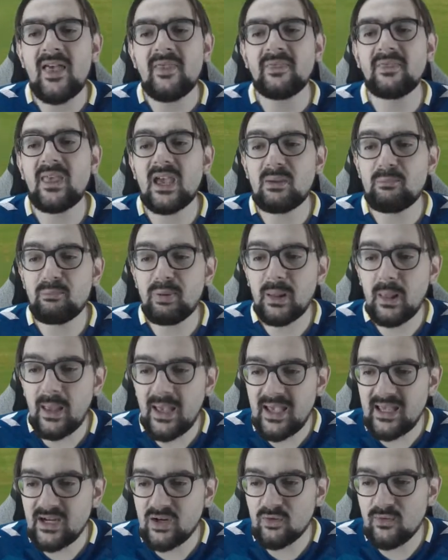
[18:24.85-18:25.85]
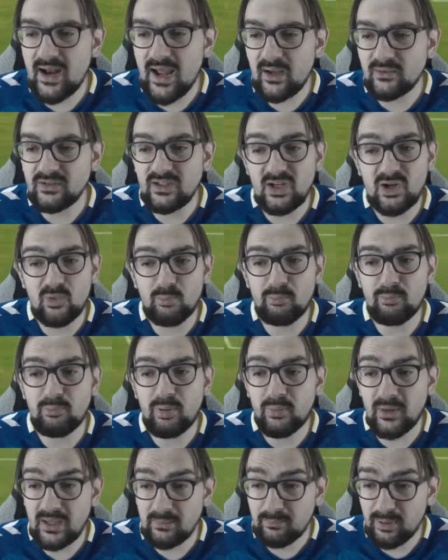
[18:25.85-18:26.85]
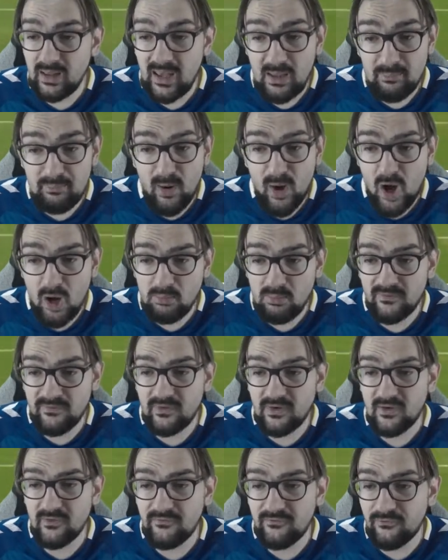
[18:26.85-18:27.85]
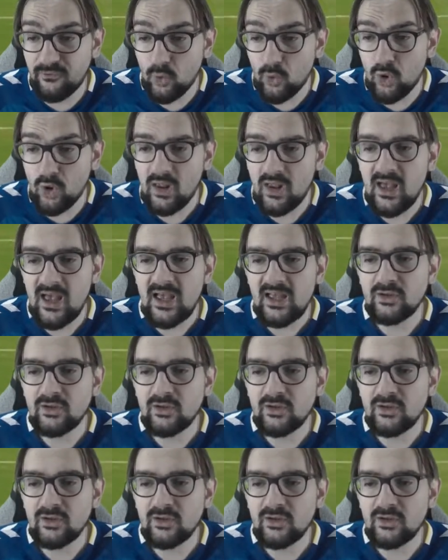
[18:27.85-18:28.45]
They play it around here. Play Pogba for a fool.